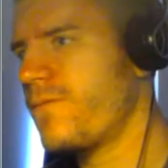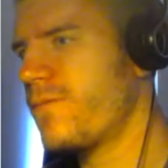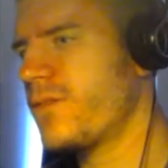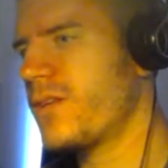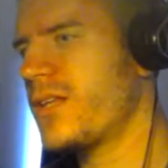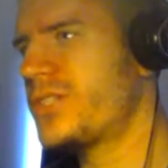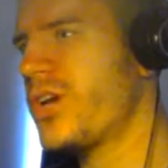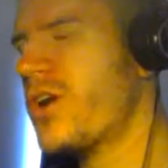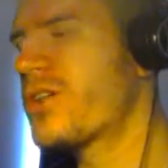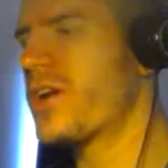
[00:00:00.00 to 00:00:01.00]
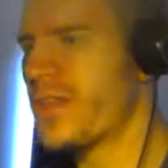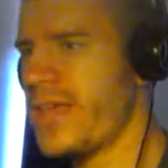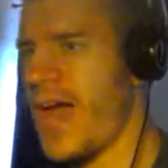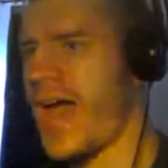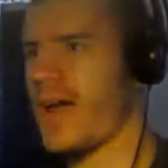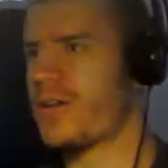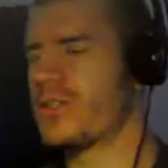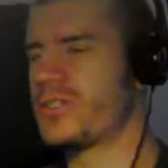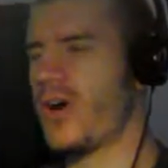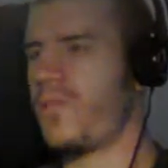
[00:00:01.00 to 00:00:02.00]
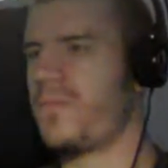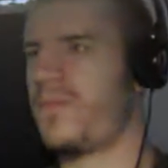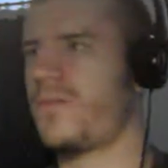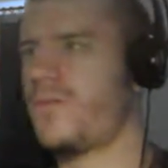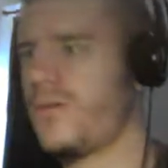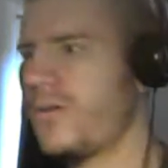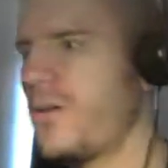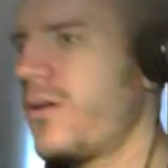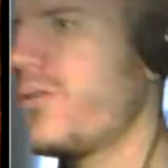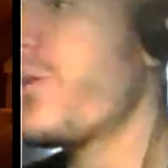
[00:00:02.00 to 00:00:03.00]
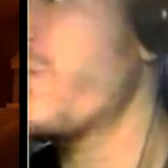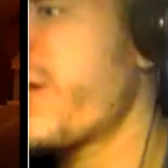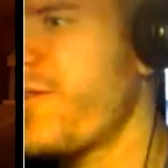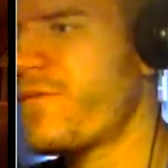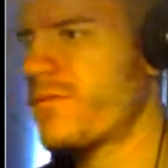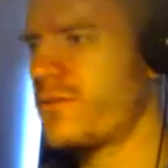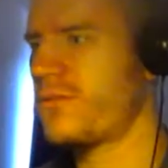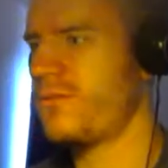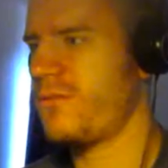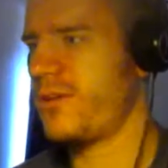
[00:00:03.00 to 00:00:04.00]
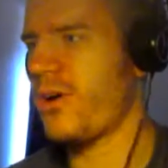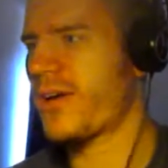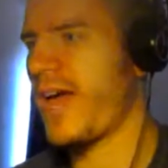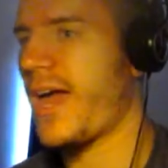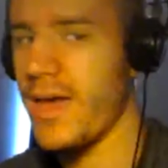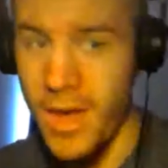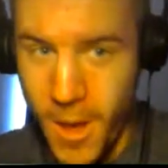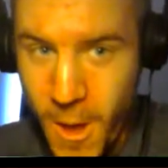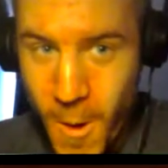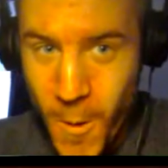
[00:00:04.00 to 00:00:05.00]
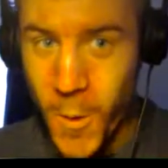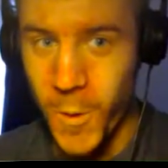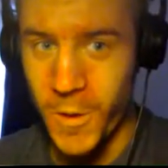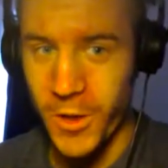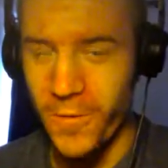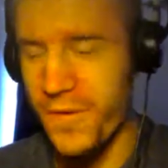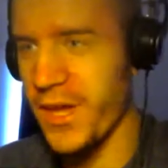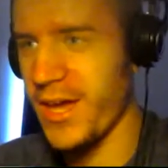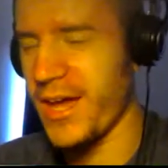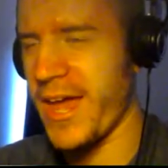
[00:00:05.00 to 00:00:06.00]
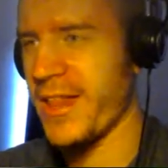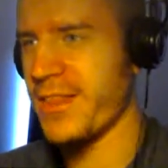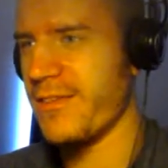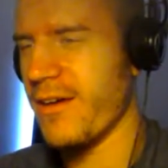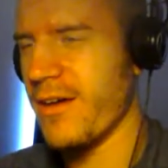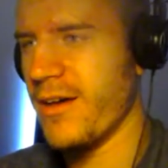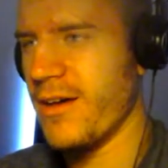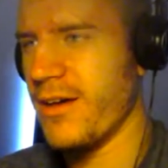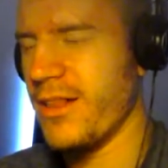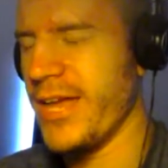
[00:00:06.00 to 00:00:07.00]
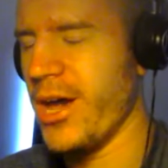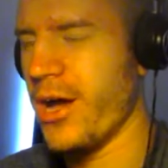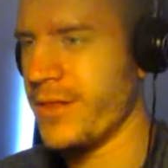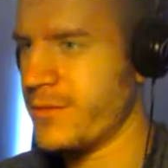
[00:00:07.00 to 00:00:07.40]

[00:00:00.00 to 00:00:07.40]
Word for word: It's your turn. Yeah, good job. Don't give... Okay. Ooh, Yuffie and uh, Leon.